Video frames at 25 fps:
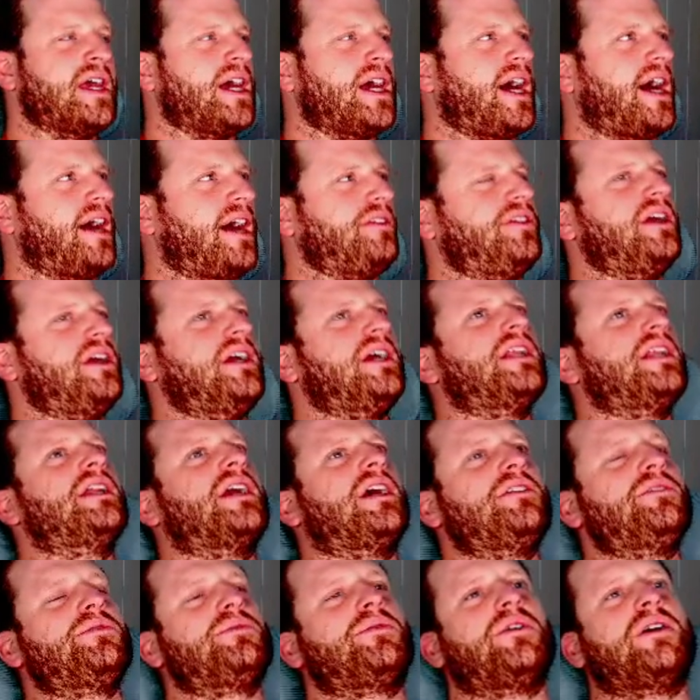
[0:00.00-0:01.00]
I think
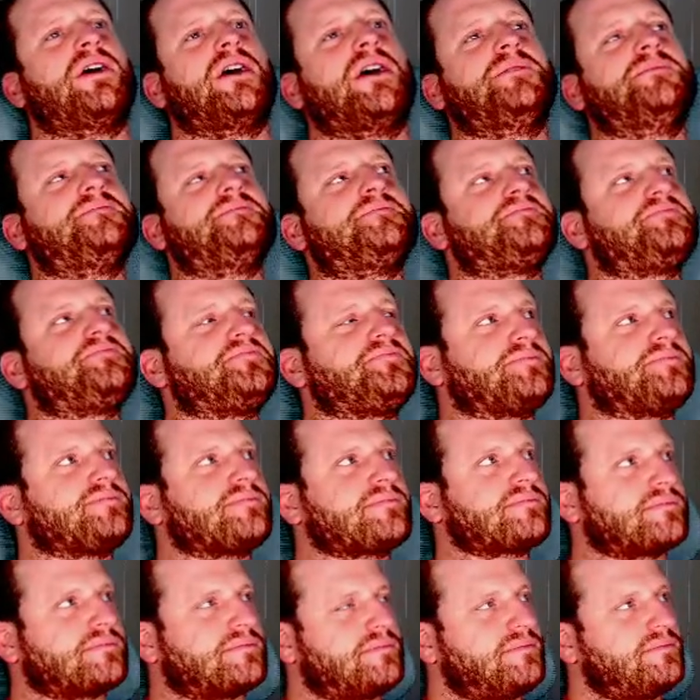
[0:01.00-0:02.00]
another one,
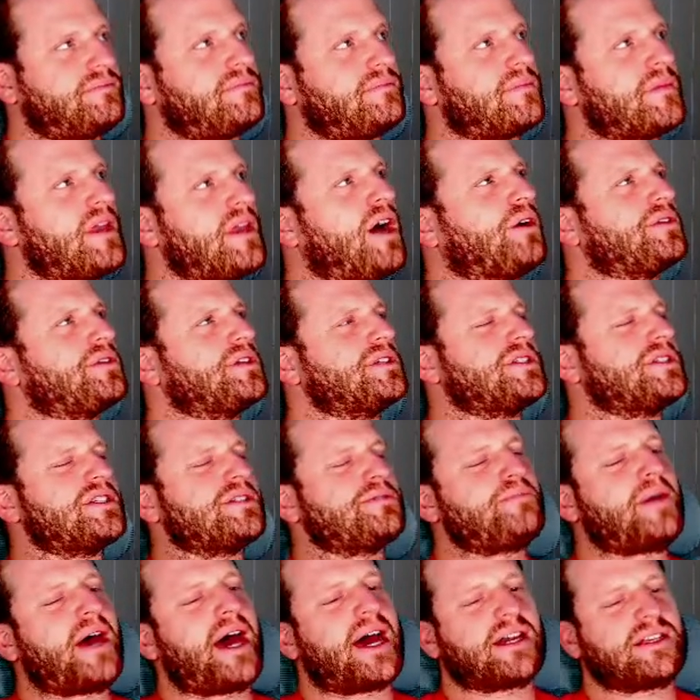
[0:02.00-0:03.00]
this is
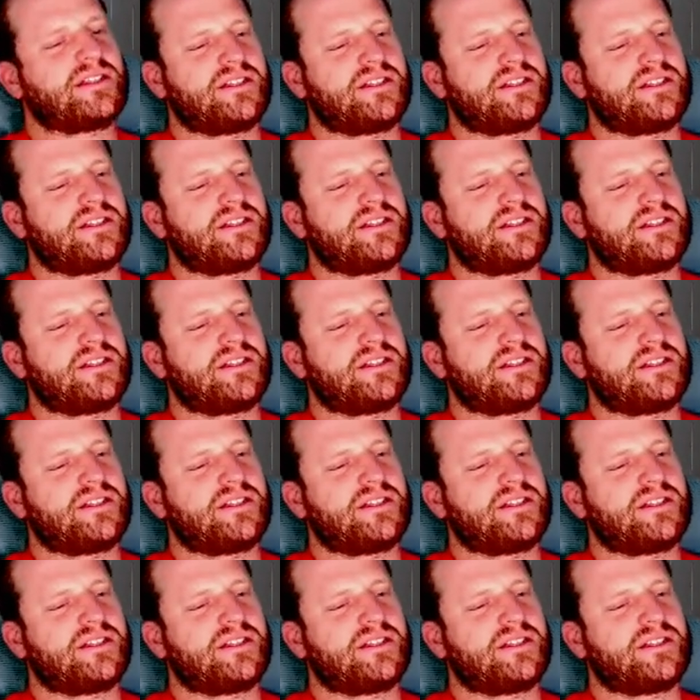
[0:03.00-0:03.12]
back to